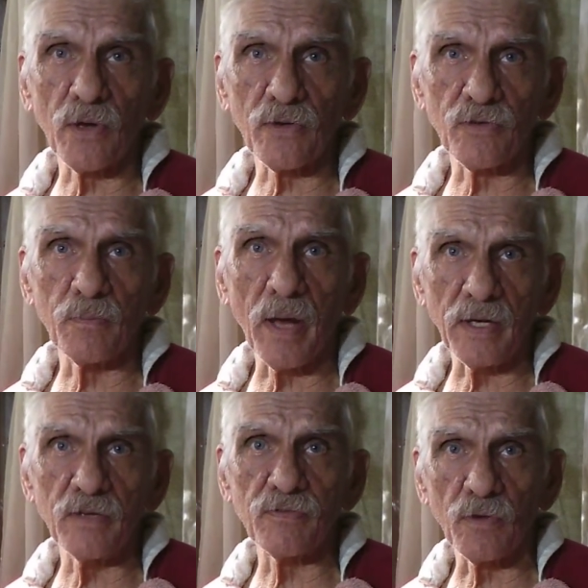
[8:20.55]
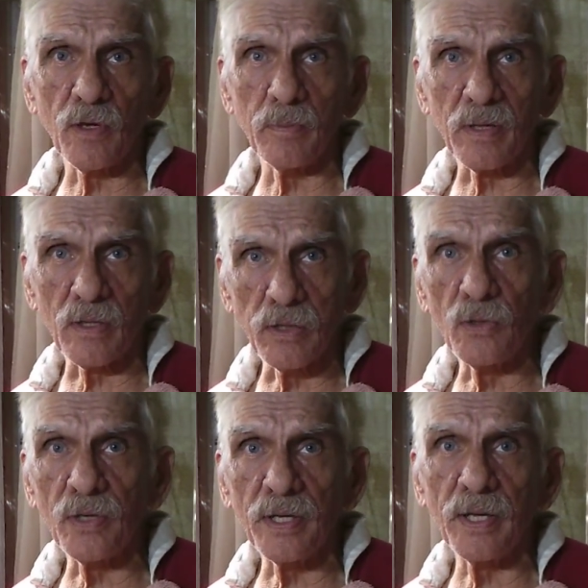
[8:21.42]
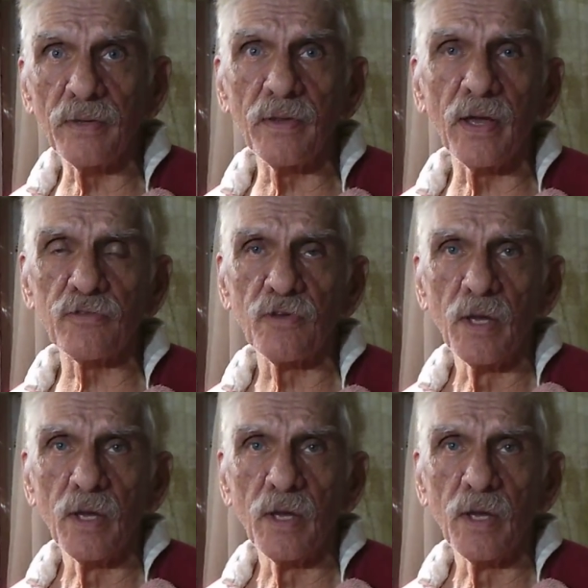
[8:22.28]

extra bennies for him included in this.